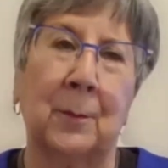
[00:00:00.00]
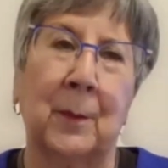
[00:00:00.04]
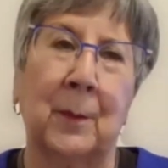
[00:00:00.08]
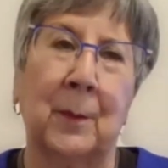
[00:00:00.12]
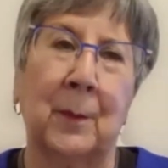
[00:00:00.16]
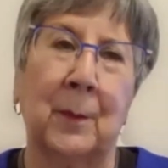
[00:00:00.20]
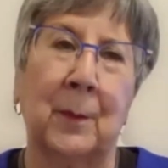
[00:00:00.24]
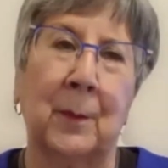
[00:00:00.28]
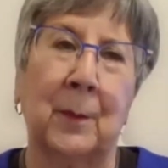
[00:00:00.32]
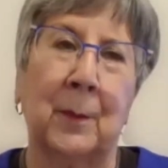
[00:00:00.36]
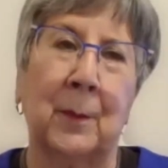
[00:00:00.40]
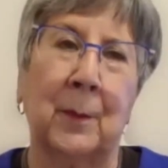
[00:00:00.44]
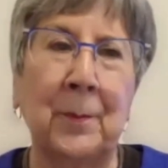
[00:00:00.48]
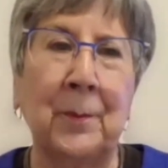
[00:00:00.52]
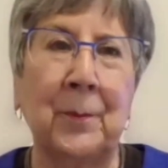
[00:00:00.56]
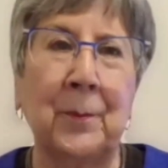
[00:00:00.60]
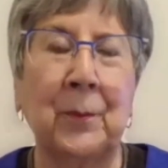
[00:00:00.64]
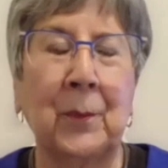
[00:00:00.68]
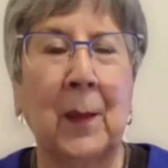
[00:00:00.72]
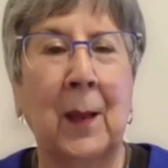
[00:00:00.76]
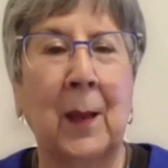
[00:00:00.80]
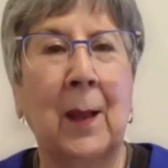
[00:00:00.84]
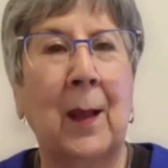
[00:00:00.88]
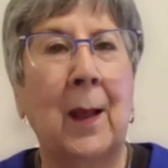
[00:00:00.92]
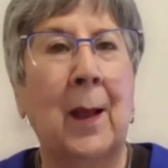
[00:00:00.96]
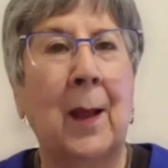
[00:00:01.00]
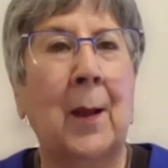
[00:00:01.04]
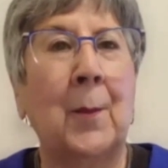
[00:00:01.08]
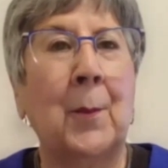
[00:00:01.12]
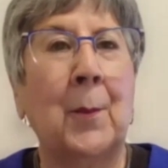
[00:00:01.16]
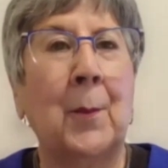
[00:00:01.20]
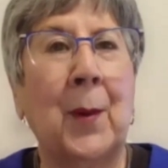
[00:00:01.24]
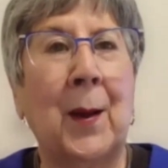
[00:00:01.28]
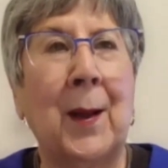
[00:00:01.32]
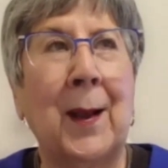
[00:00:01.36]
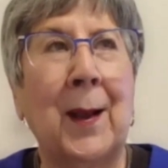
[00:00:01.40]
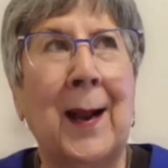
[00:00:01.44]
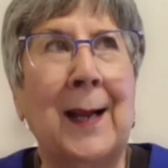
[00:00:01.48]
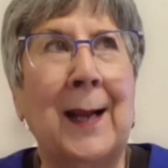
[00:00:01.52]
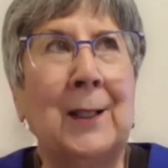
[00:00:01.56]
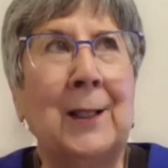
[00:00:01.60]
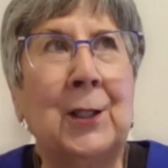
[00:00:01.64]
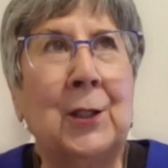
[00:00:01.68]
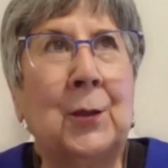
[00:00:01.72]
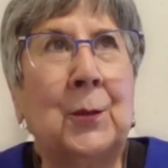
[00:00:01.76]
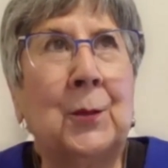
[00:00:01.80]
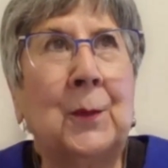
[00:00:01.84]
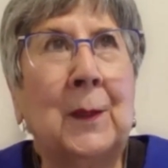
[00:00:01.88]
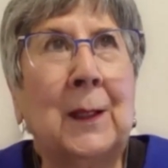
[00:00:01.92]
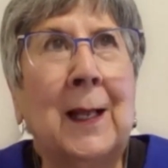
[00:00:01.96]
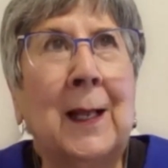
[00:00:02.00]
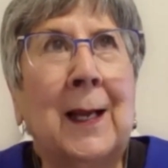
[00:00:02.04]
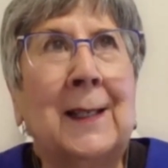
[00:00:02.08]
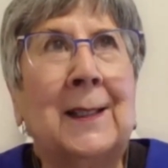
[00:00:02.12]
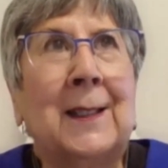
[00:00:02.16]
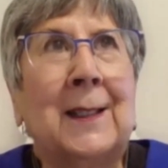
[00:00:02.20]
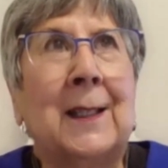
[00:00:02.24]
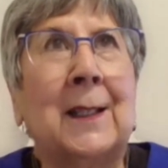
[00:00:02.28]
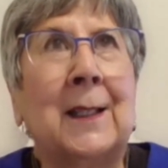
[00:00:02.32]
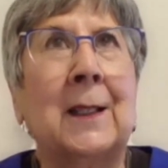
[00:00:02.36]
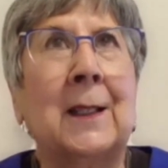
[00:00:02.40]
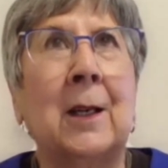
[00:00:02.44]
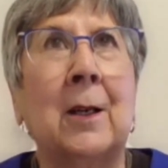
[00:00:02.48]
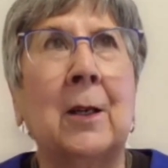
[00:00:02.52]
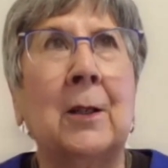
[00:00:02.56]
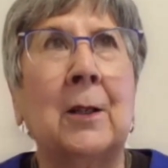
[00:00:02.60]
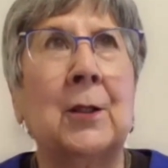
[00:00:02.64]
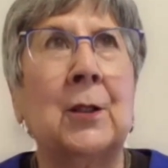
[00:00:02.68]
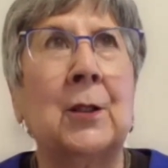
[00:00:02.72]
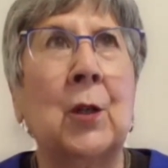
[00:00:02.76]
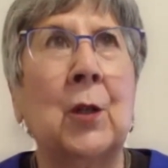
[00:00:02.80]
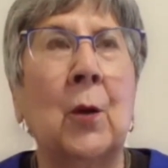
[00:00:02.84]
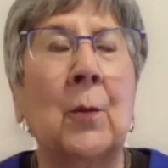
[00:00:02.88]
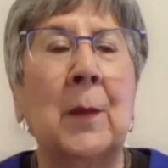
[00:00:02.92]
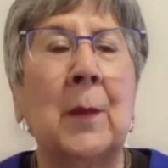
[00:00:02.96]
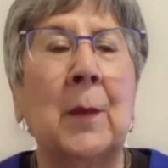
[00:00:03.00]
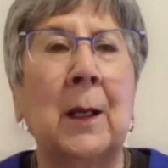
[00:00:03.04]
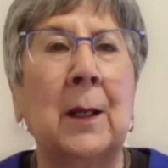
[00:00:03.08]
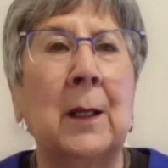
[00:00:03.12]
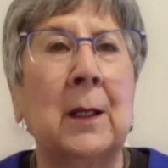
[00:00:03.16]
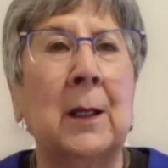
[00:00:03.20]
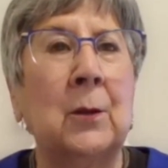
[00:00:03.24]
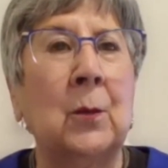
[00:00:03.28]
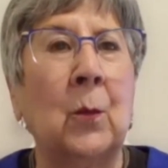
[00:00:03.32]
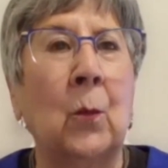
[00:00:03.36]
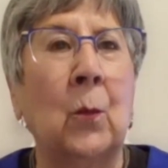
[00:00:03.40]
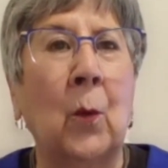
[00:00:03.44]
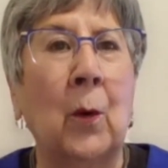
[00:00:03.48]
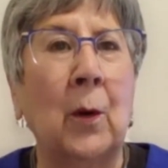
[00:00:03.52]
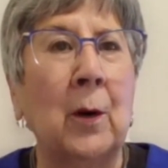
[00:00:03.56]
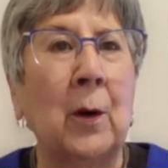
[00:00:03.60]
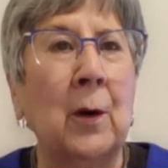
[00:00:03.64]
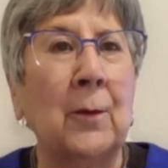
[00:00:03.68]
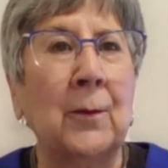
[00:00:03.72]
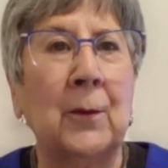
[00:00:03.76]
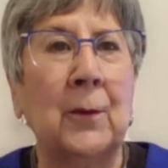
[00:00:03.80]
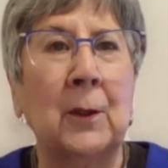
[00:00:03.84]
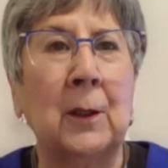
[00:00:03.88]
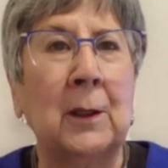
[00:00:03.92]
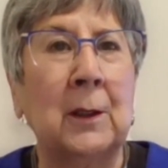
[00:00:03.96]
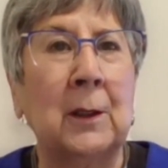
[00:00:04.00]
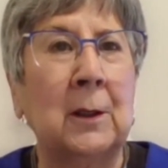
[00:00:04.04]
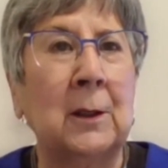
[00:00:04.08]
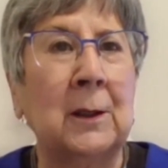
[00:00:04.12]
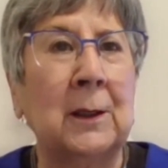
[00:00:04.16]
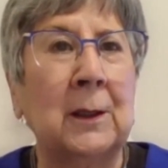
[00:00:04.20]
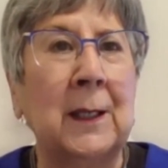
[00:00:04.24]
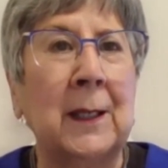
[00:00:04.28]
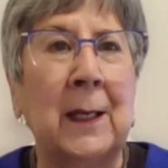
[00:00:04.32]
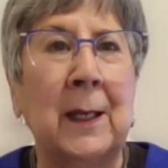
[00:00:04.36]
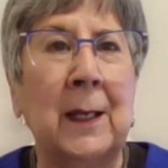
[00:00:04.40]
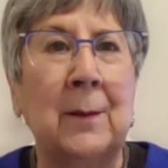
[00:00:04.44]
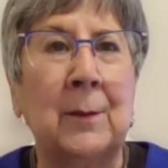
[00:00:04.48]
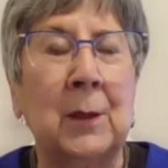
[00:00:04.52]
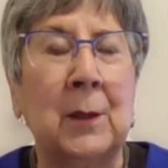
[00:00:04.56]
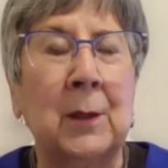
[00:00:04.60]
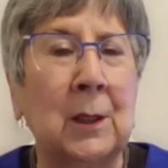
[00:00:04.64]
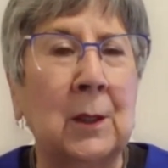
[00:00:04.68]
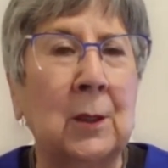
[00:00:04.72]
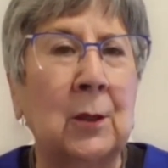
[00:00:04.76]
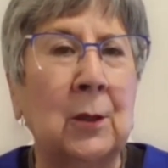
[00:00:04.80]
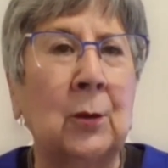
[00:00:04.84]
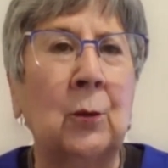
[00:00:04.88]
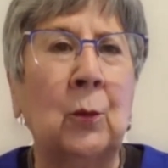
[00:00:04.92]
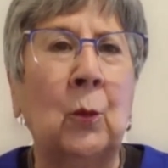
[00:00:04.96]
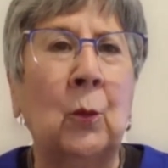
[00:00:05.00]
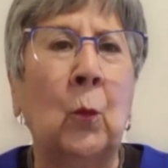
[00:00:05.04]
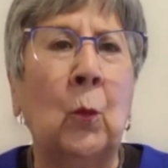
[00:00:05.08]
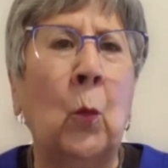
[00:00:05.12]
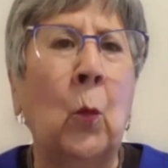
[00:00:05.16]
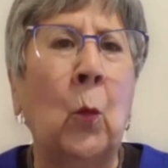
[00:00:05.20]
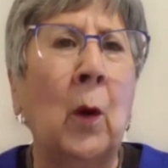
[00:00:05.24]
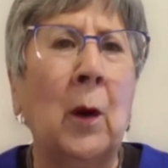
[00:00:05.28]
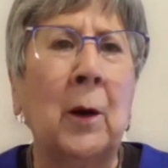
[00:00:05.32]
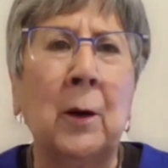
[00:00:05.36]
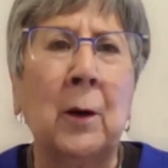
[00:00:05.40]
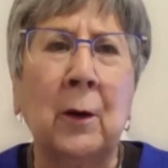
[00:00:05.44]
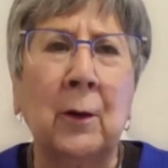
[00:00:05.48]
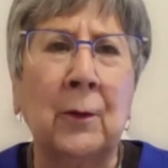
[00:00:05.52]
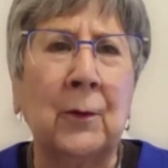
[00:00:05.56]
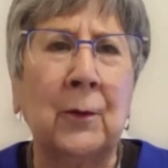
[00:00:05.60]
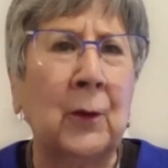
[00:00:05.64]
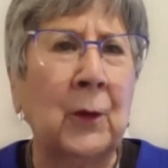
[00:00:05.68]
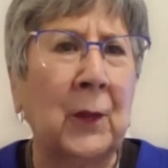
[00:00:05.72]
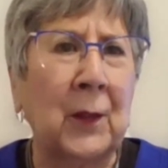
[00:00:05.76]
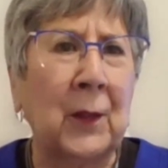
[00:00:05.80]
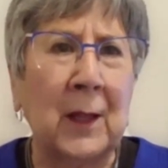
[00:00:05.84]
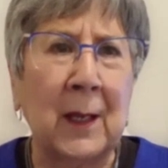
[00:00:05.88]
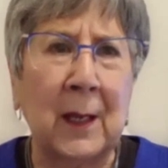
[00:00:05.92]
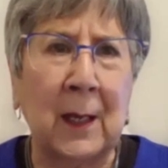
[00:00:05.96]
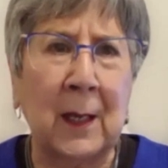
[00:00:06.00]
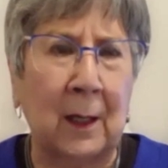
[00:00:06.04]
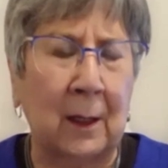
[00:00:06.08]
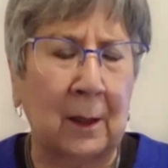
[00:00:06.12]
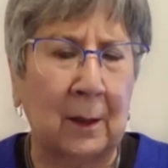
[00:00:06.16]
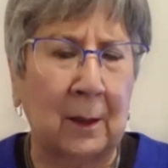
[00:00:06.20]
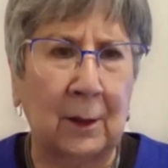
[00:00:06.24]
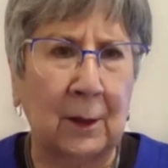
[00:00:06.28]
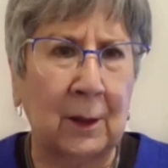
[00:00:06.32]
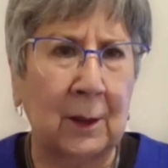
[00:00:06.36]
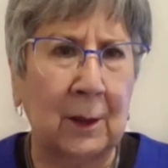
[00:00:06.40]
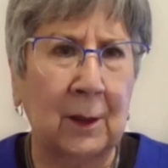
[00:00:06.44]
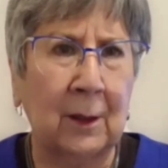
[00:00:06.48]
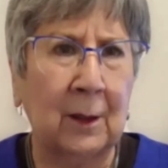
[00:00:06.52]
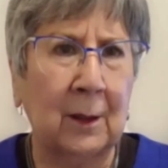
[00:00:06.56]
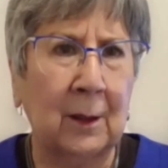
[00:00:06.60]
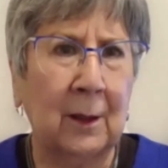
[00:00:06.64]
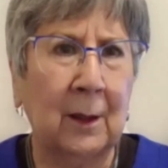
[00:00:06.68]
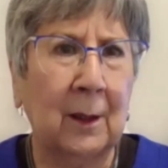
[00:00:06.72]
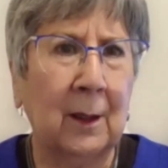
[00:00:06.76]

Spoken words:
my dream. But I just realized that there are so many of these wonderful little teams that do wonderful things.